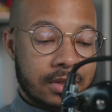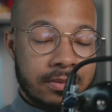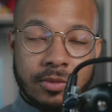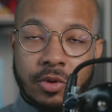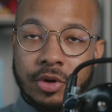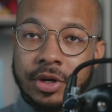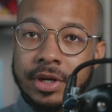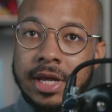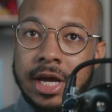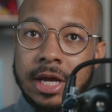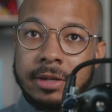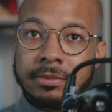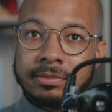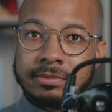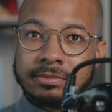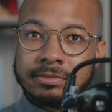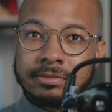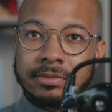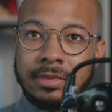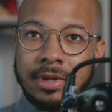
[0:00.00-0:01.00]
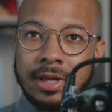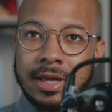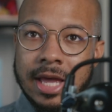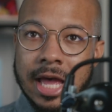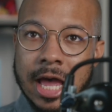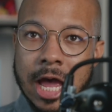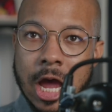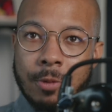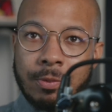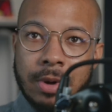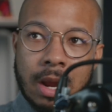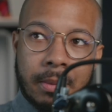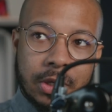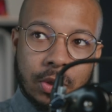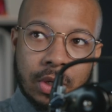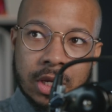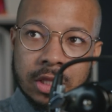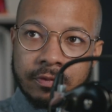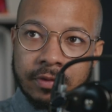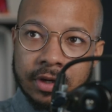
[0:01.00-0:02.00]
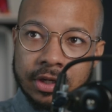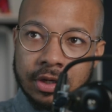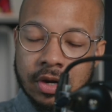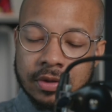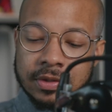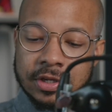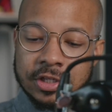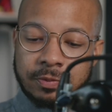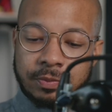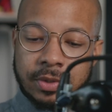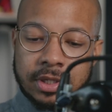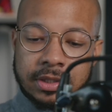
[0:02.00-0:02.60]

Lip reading: More to come. I'll probably do another video on this,